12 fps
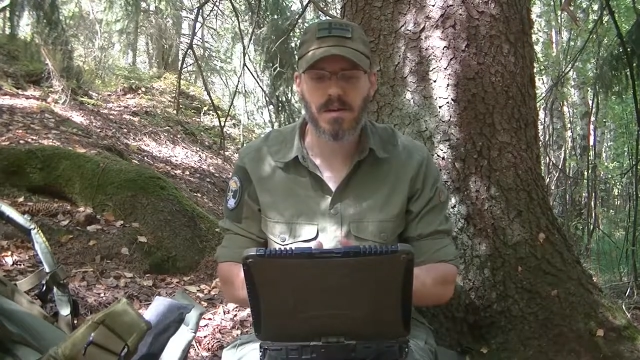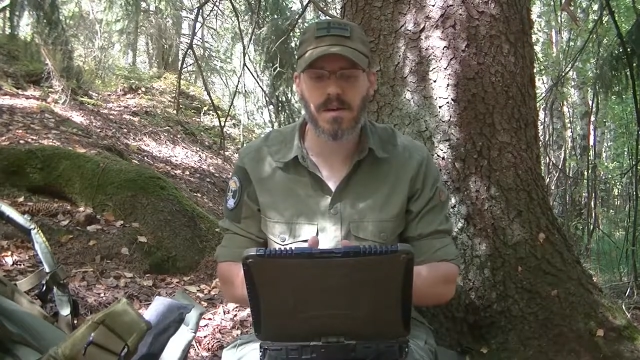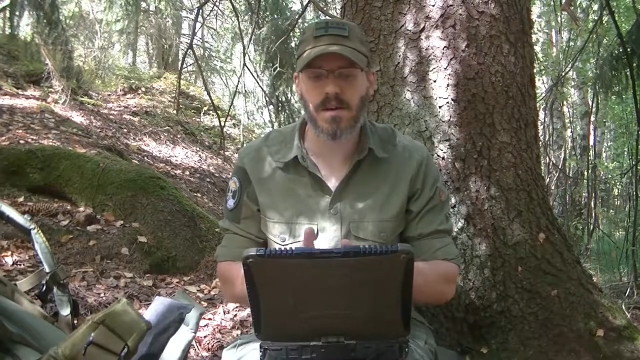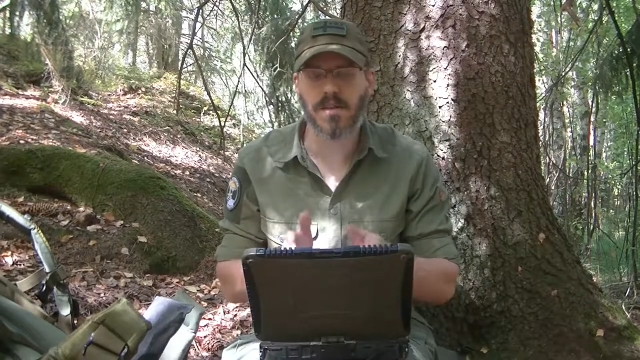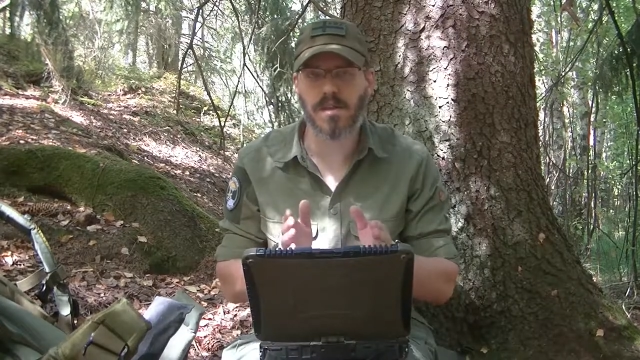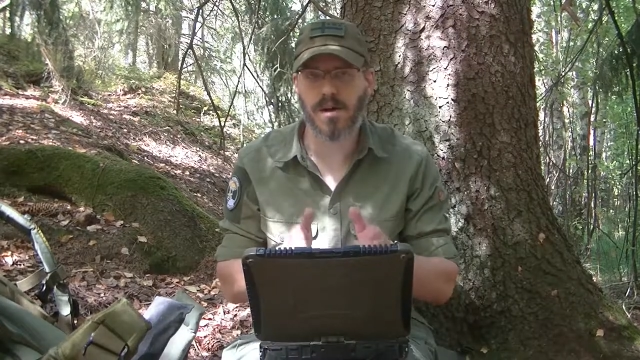
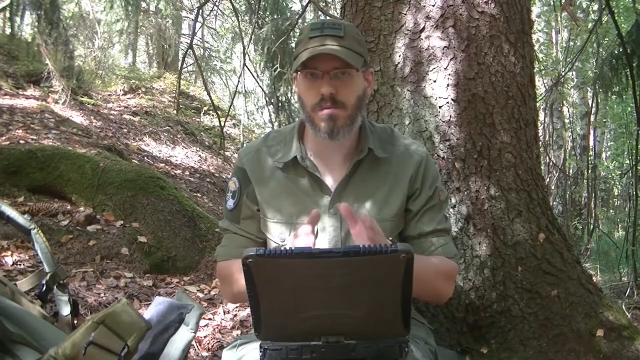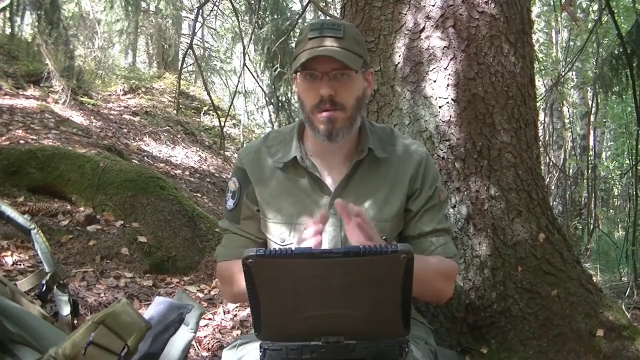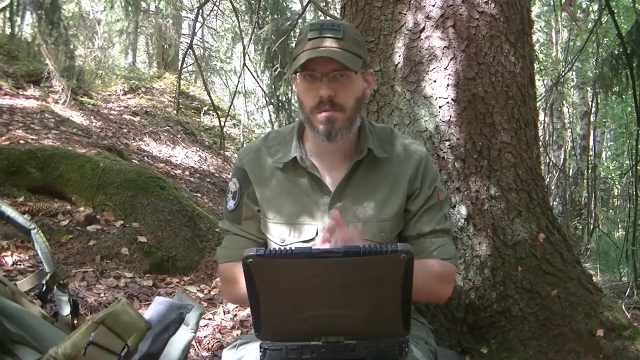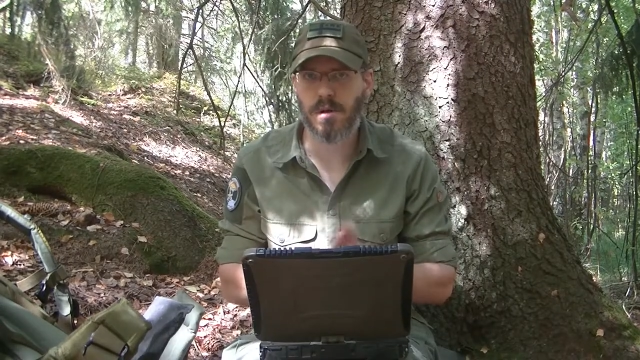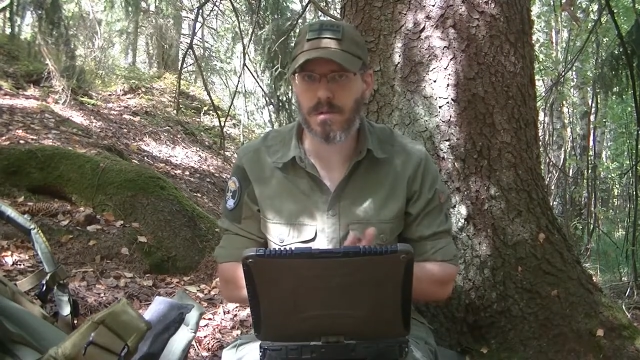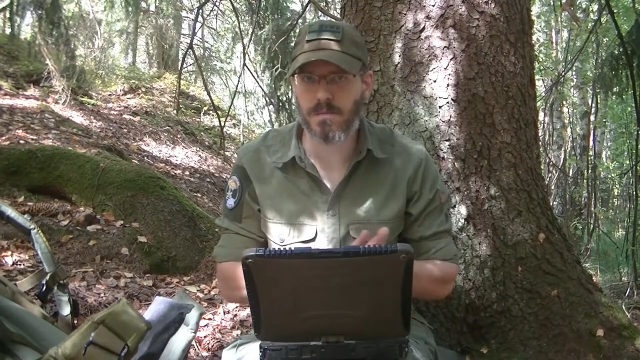that
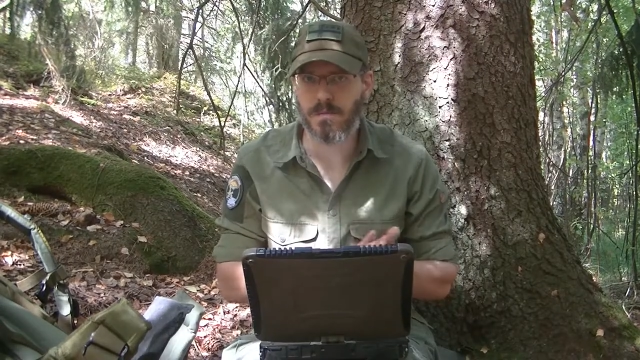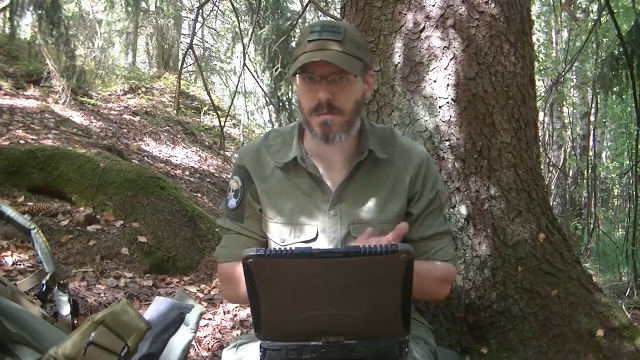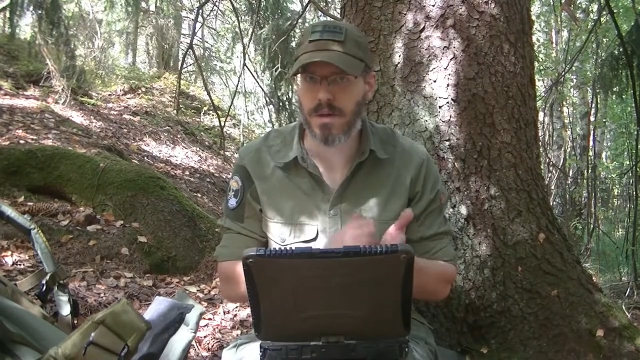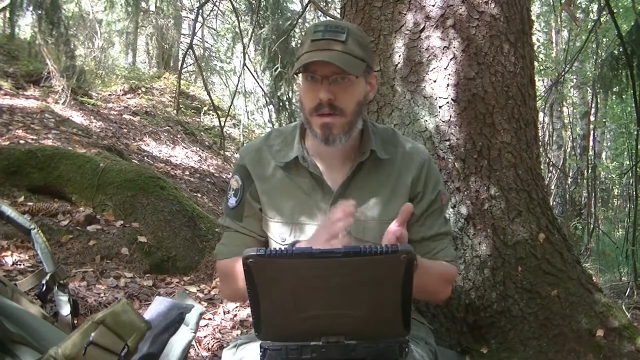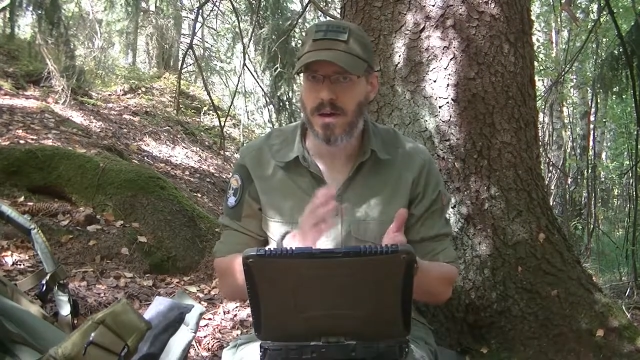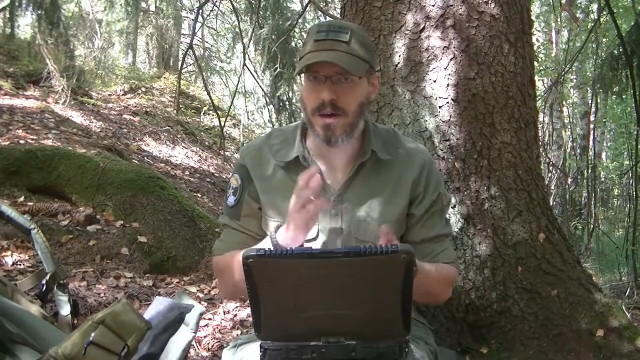one will
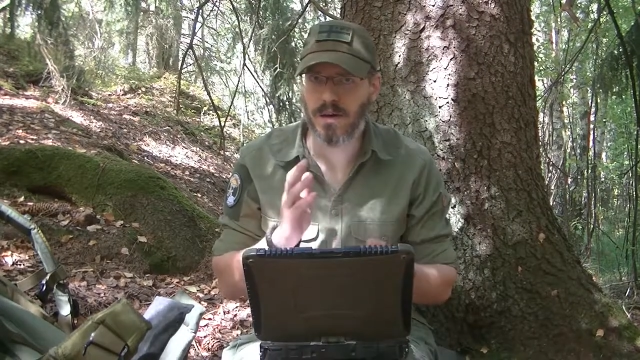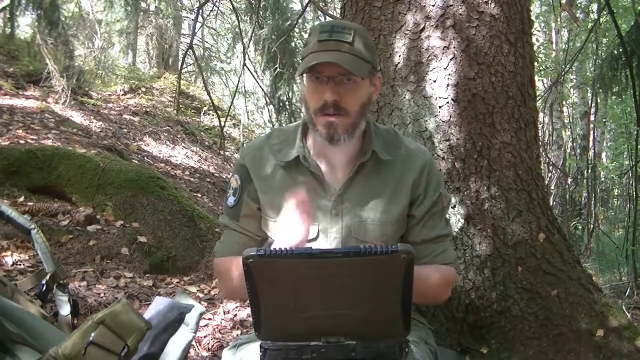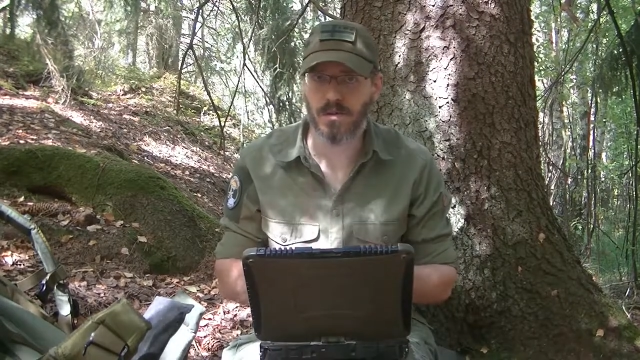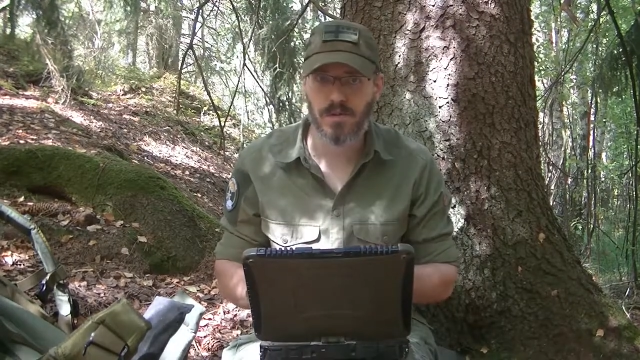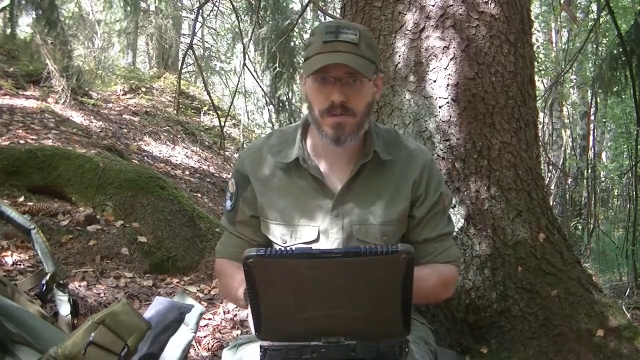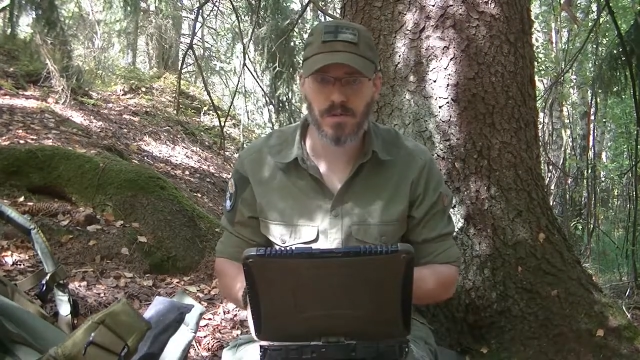be a
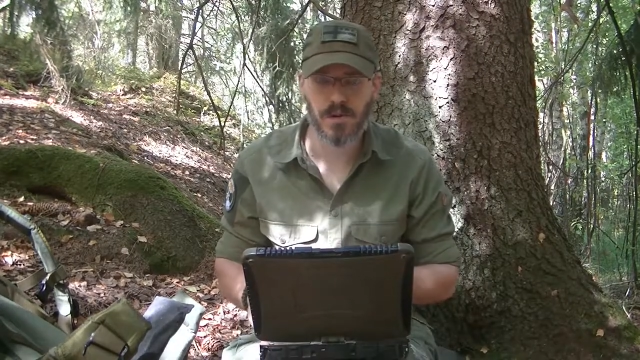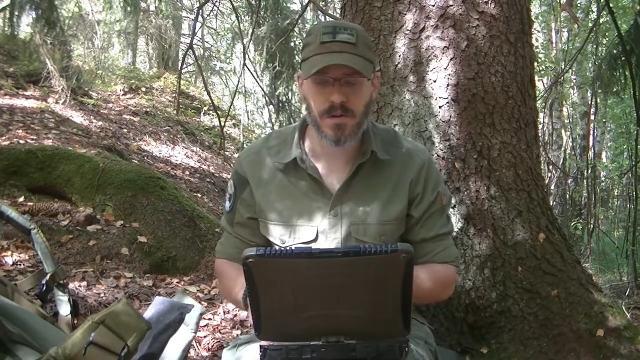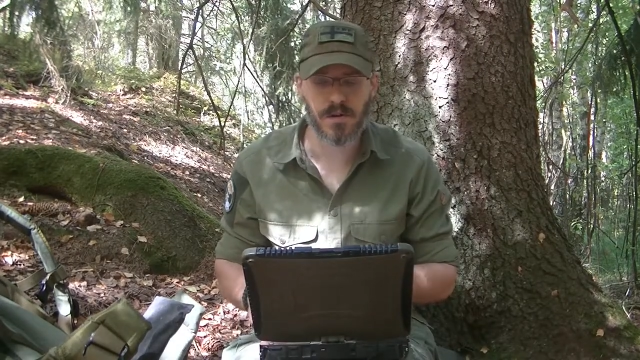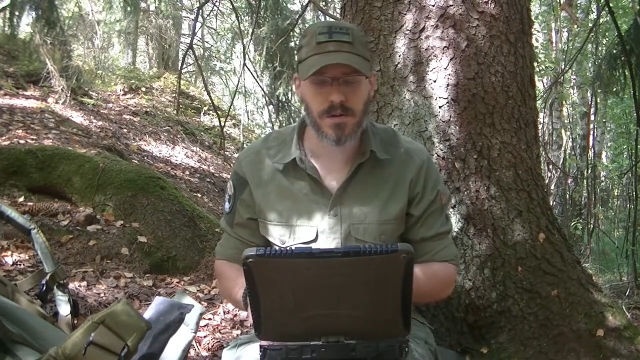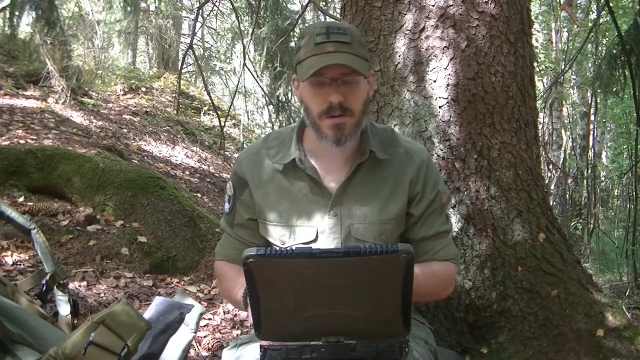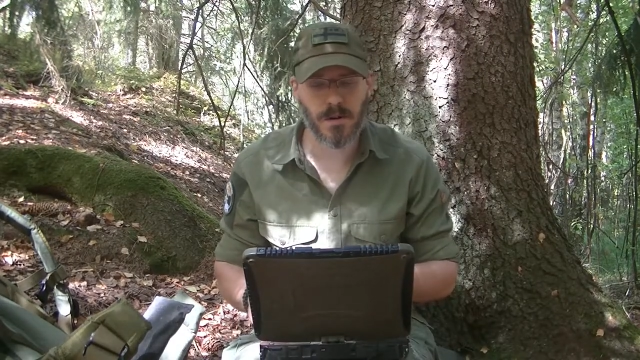good
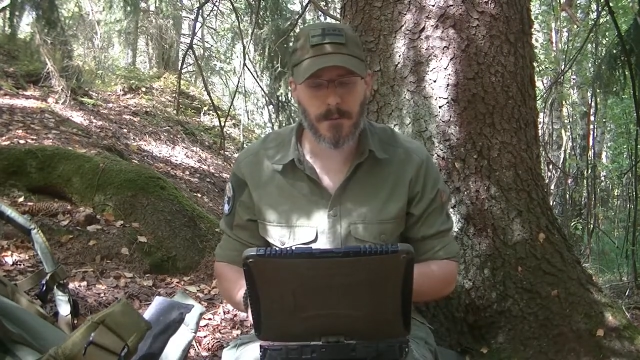start.